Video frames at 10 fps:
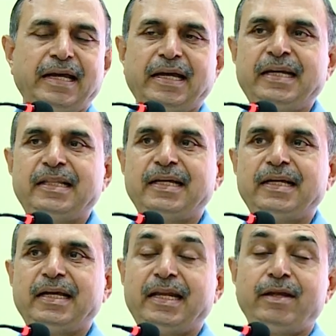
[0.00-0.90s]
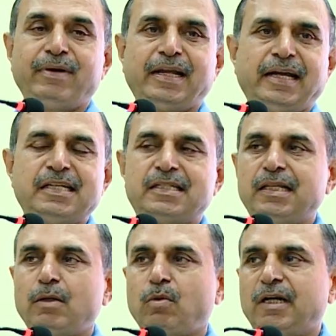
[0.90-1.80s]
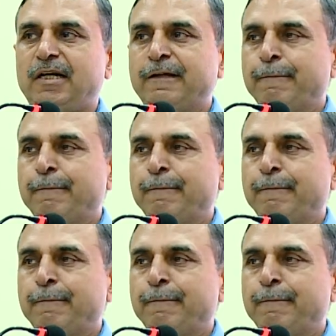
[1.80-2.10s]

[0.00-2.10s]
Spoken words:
anywhere else in the world,